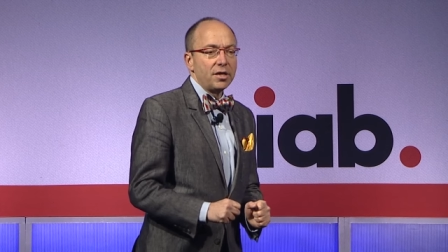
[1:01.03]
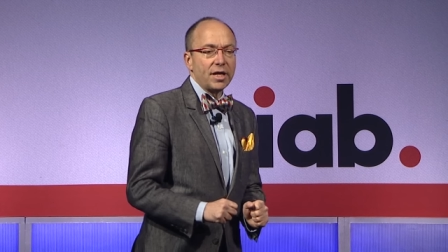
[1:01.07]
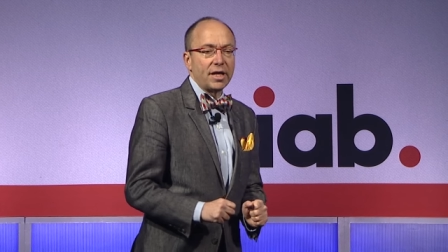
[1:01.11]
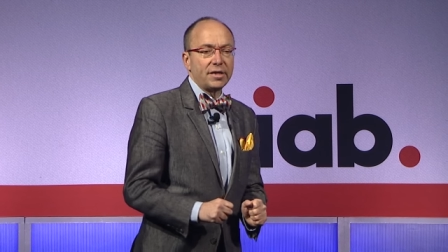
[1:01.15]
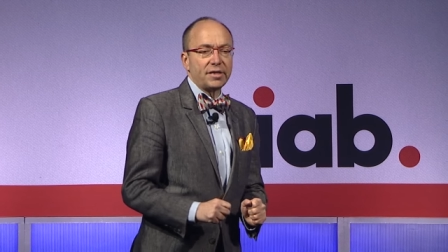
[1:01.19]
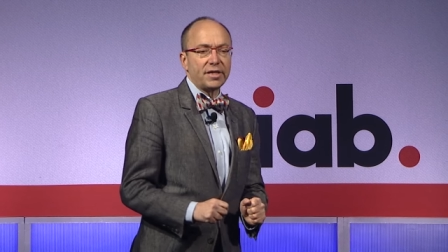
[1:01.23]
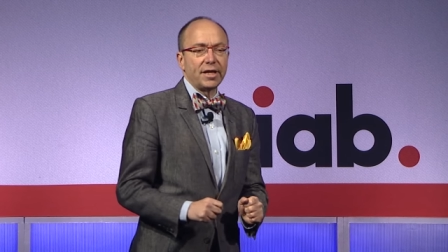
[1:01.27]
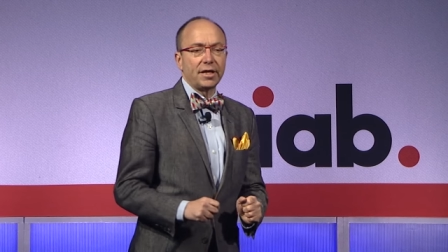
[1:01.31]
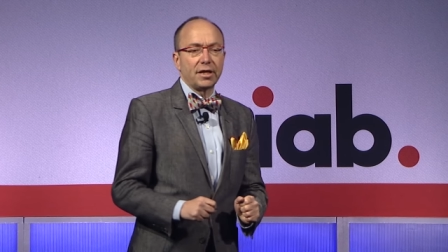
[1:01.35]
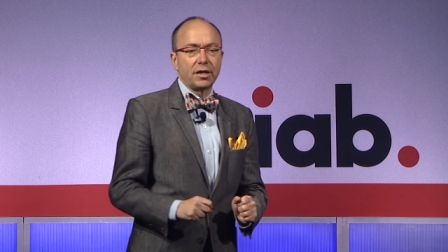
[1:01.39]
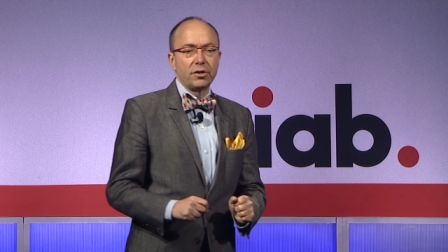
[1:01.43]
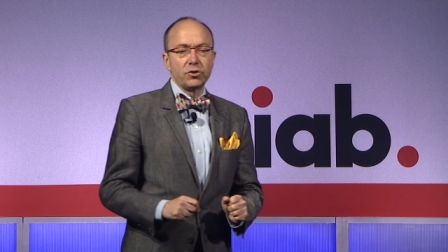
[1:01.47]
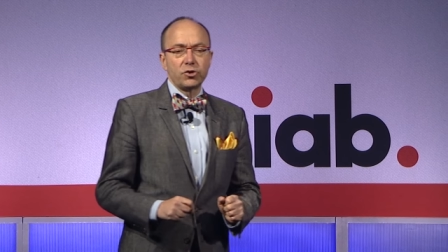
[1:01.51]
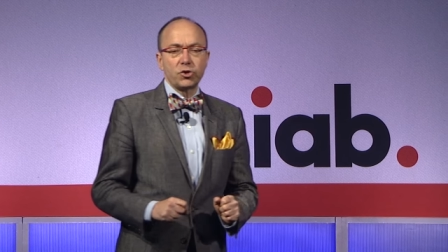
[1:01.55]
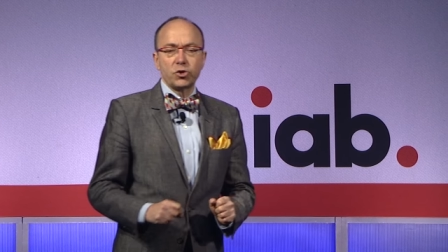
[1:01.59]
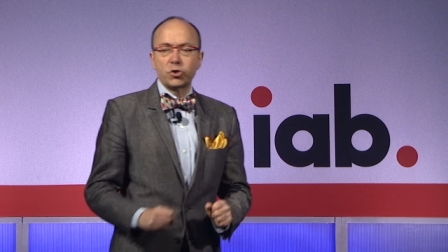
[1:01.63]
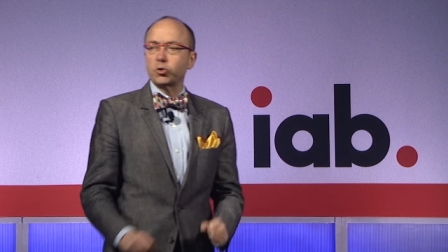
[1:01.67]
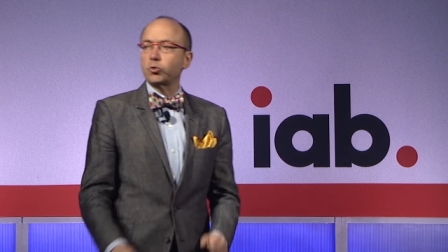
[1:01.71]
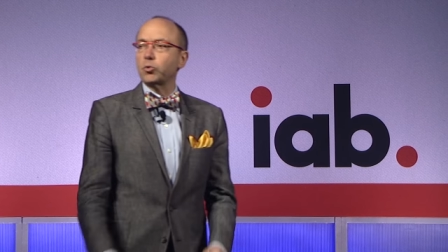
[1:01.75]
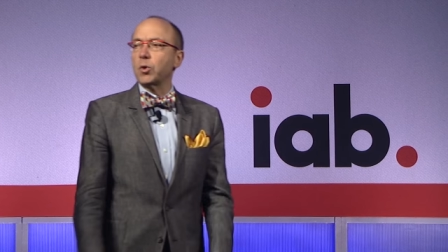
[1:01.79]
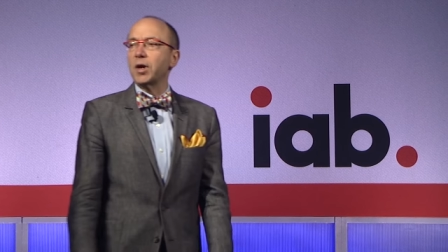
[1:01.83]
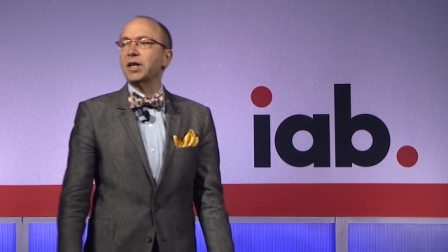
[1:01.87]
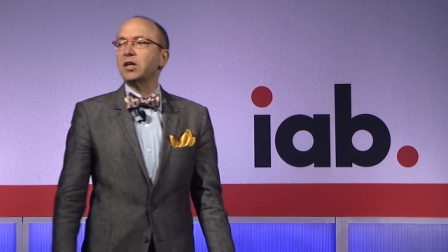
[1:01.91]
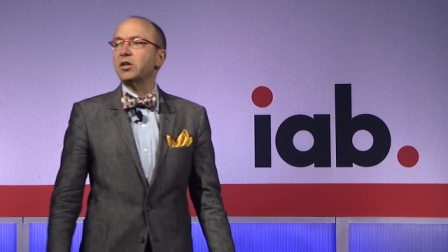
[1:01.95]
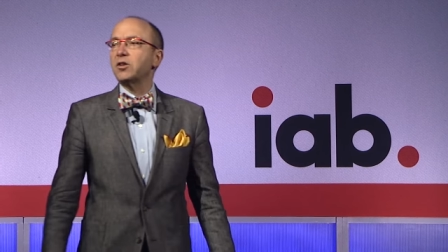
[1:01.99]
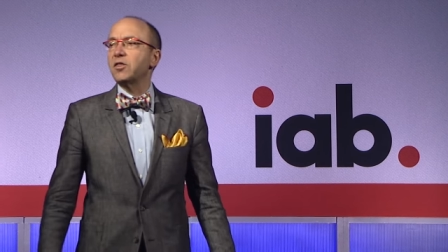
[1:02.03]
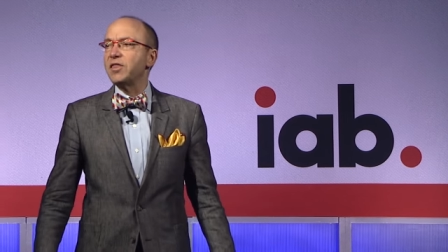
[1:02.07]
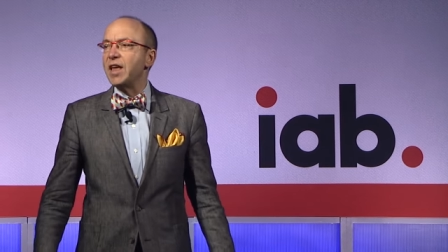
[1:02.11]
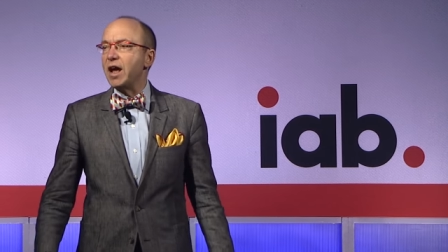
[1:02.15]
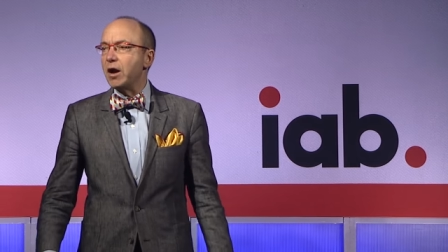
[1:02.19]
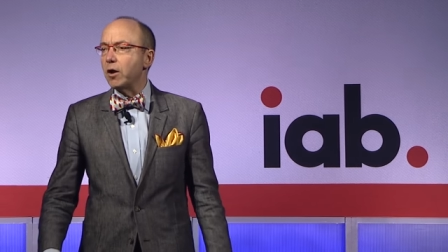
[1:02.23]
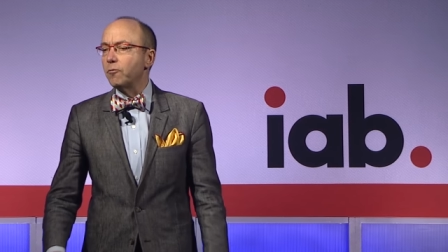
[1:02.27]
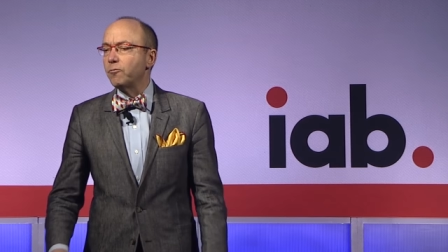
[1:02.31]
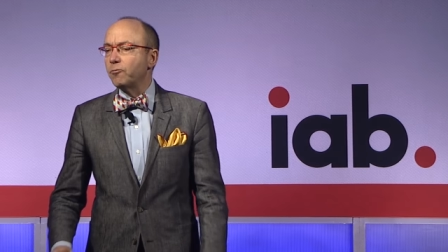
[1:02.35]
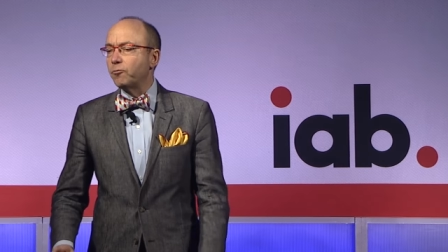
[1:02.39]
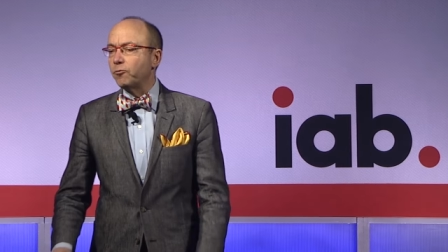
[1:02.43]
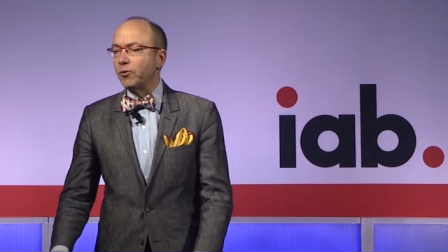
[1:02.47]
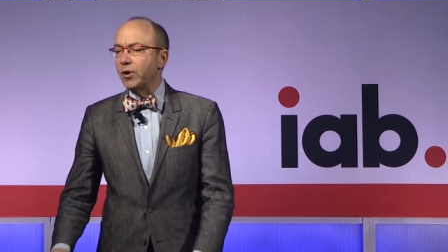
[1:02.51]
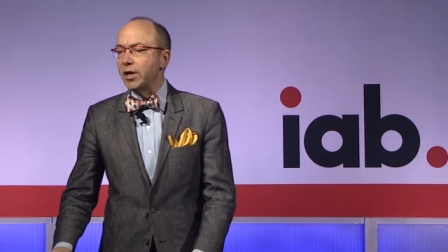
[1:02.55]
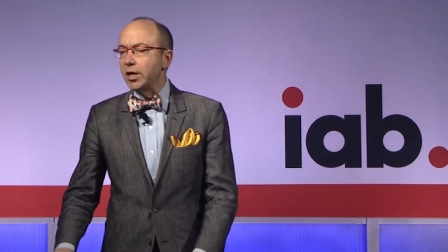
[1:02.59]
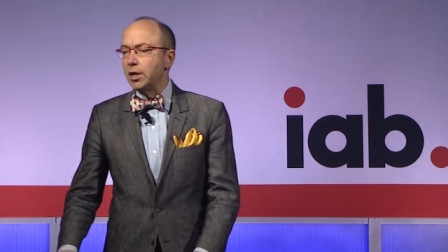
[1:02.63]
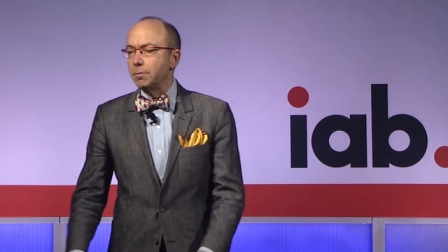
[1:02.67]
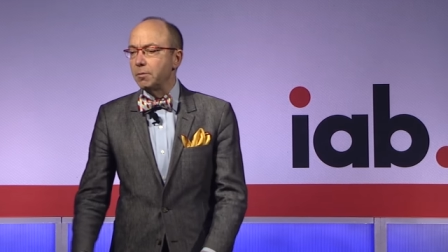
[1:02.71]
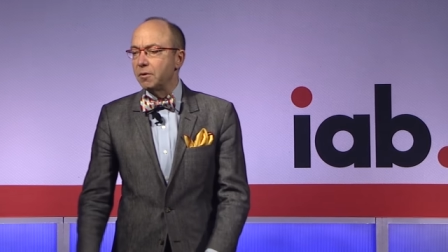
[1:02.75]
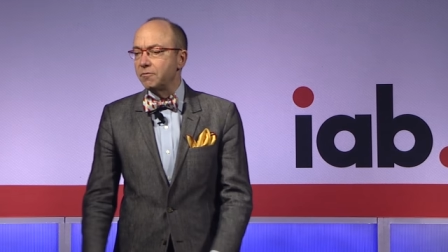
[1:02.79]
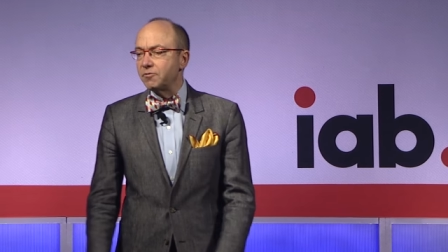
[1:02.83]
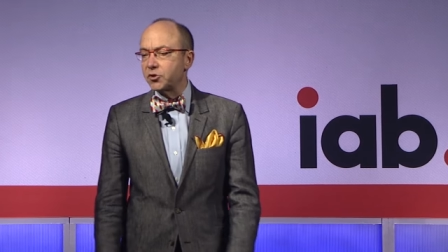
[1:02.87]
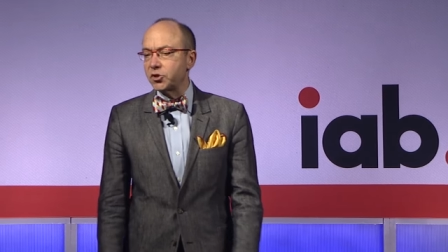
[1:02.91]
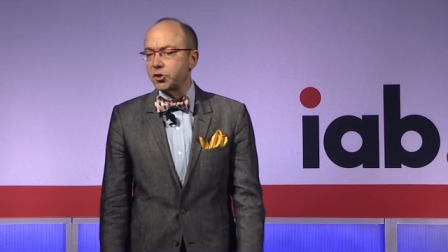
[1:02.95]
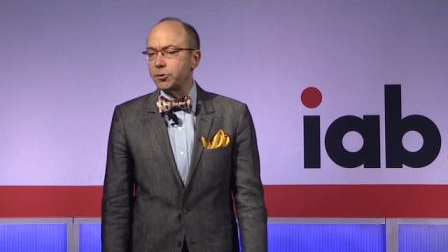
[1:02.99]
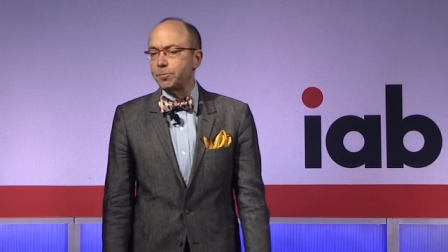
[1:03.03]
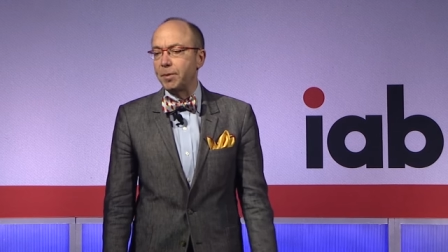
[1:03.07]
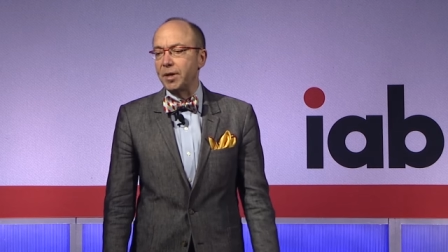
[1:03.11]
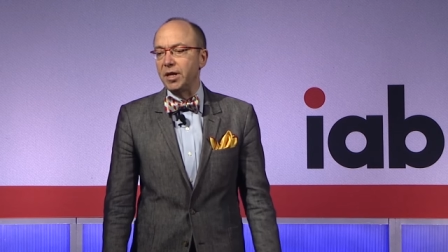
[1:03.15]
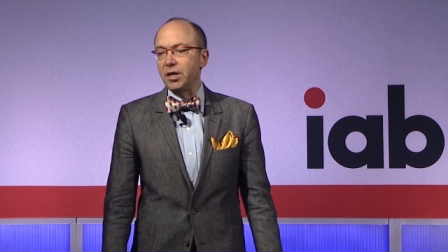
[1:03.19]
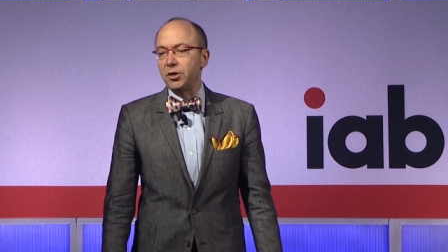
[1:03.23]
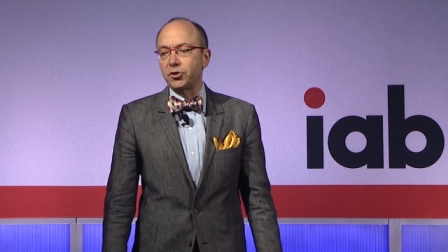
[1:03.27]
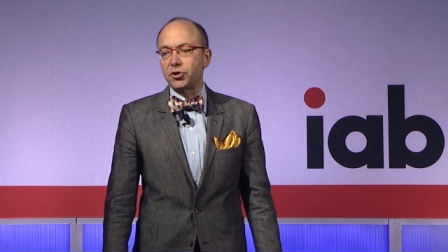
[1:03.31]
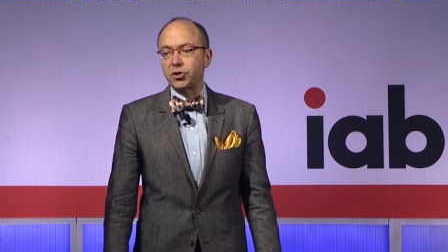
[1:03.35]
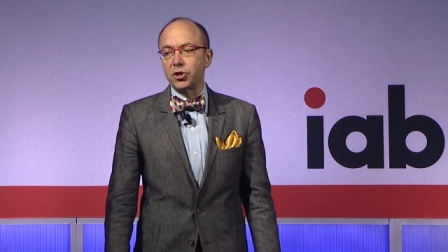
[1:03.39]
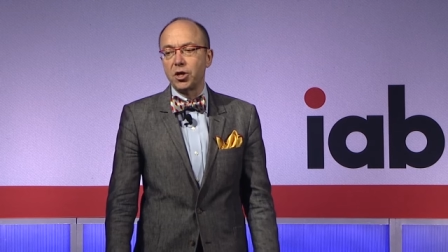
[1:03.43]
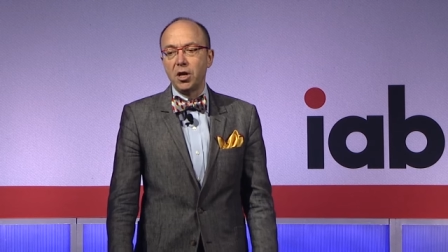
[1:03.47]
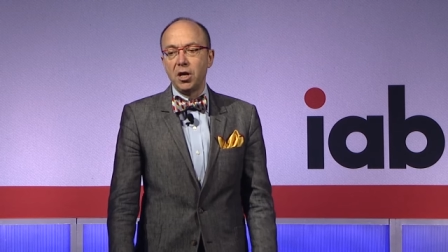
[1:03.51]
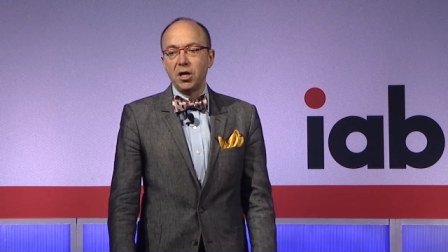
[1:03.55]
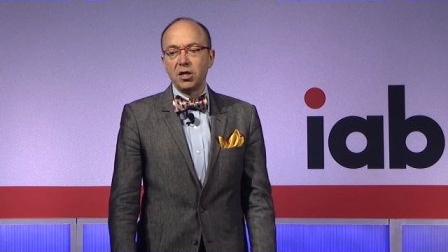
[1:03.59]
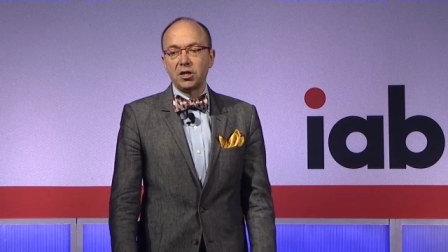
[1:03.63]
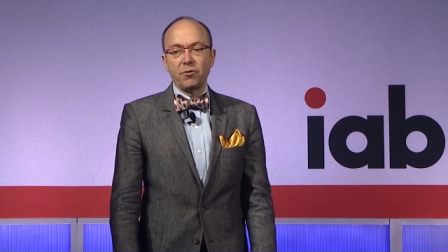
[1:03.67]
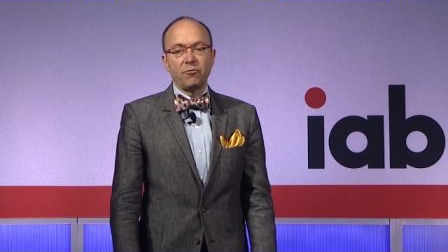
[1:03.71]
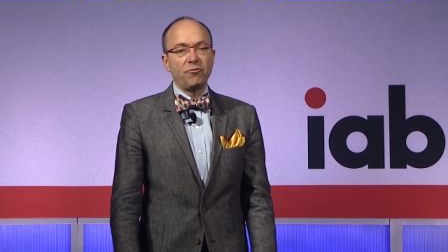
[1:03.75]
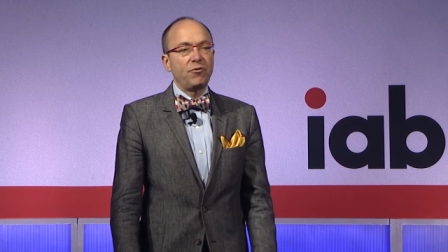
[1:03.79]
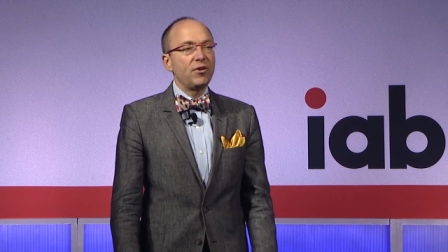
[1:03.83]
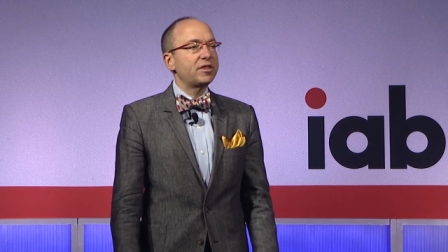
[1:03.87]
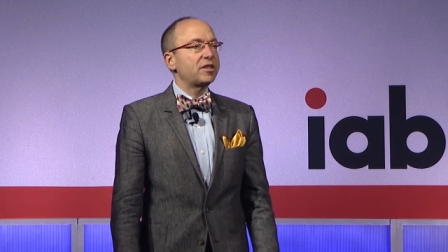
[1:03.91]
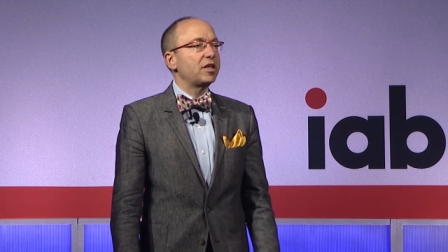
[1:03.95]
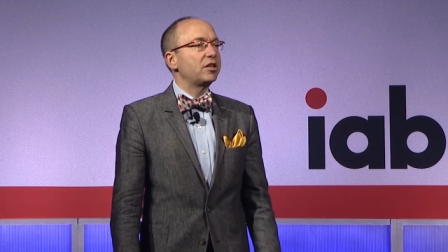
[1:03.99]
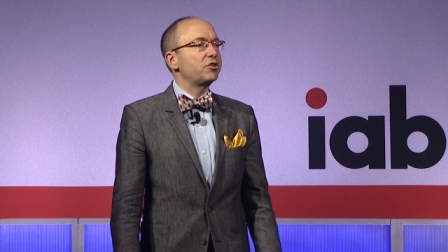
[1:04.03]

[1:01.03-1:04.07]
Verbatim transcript: that they constrict their freedom of speech to fit